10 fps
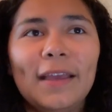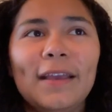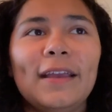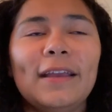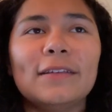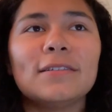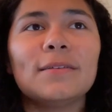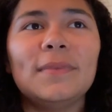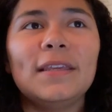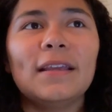And to
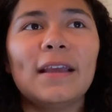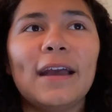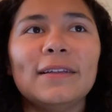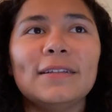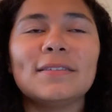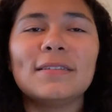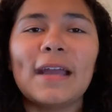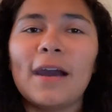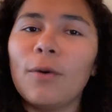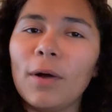me, at least
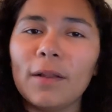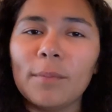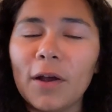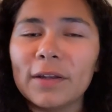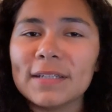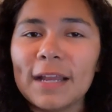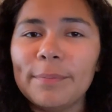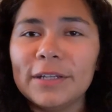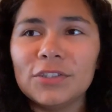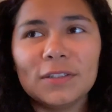now, while I'm on a tight
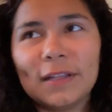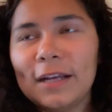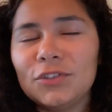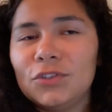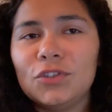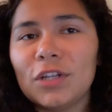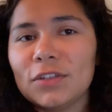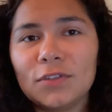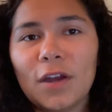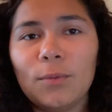budget, that's
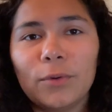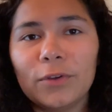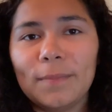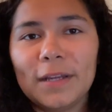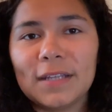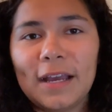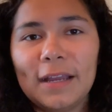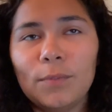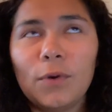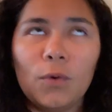just not worth my
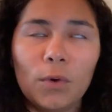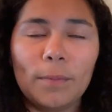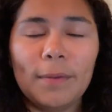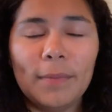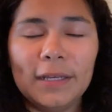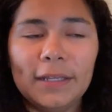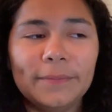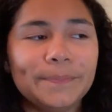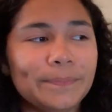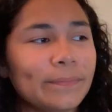time or my money.
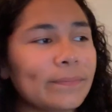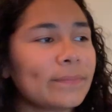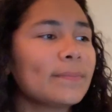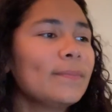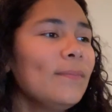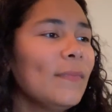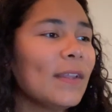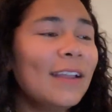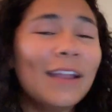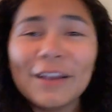
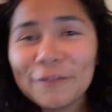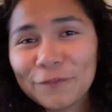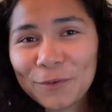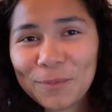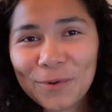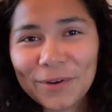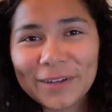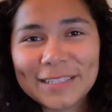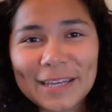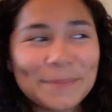Few
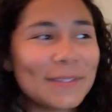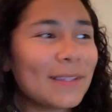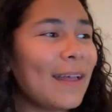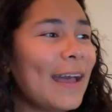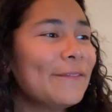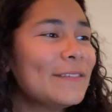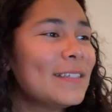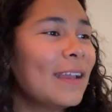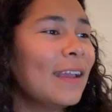more tips left.